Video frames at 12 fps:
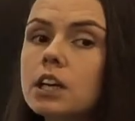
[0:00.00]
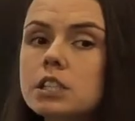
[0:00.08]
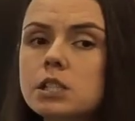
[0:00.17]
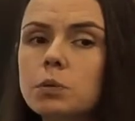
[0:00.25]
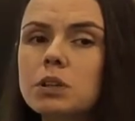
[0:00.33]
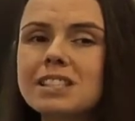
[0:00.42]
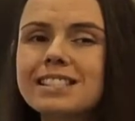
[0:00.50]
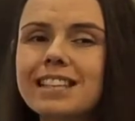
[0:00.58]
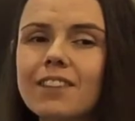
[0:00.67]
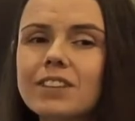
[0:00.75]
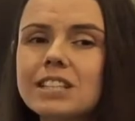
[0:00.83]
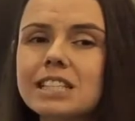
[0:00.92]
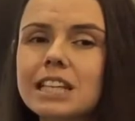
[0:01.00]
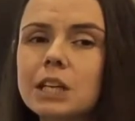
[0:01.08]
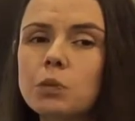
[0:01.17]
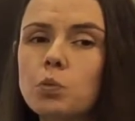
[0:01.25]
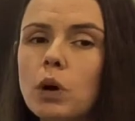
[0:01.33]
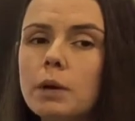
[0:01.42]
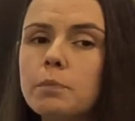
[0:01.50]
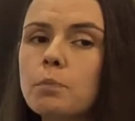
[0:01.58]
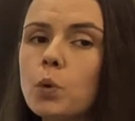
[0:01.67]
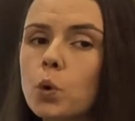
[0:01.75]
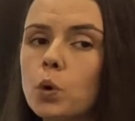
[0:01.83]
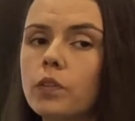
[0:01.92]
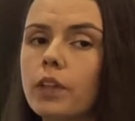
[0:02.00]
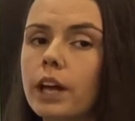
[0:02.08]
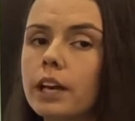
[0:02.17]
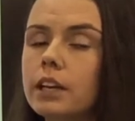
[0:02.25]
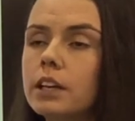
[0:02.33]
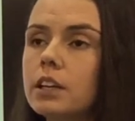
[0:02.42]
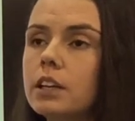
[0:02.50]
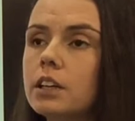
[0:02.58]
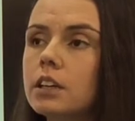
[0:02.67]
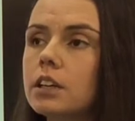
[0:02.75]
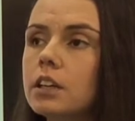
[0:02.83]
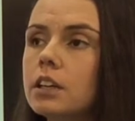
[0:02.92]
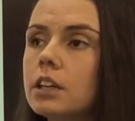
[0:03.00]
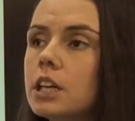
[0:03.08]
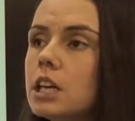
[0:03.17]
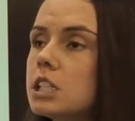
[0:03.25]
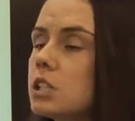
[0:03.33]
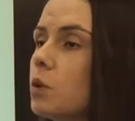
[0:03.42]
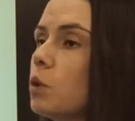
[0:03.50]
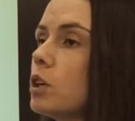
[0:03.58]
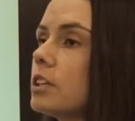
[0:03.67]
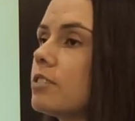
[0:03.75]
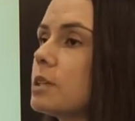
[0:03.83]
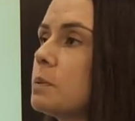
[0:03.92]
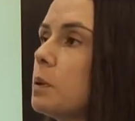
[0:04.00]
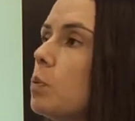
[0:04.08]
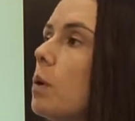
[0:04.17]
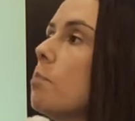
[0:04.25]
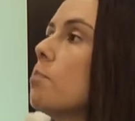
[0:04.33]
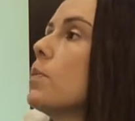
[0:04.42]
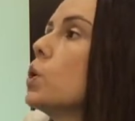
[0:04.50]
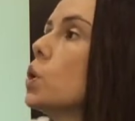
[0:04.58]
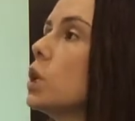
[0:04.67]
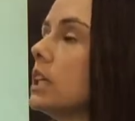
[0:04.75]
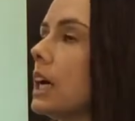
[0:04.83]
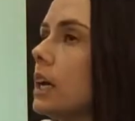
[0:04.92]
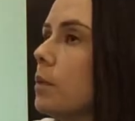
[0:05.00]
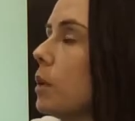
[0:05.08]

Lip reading: So what's 17 one more than? So in order for it to be one more than, I'm